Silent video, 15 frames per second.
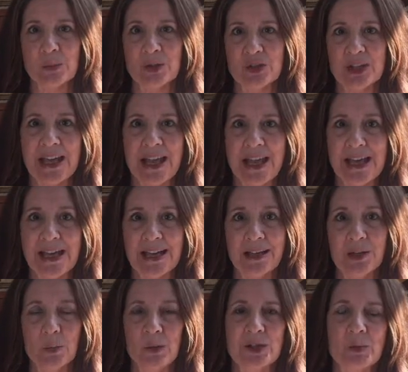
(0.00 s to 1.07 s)
which I
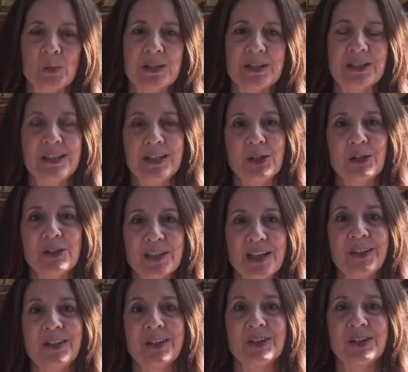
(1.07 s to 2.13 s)
had, which was the
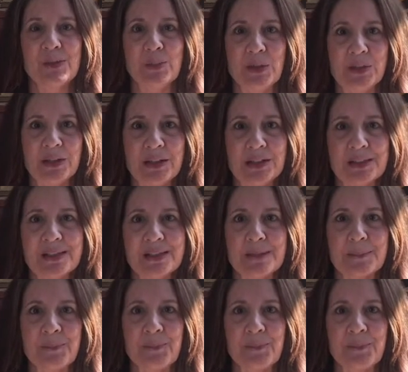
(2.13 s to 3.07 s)
near-death experience,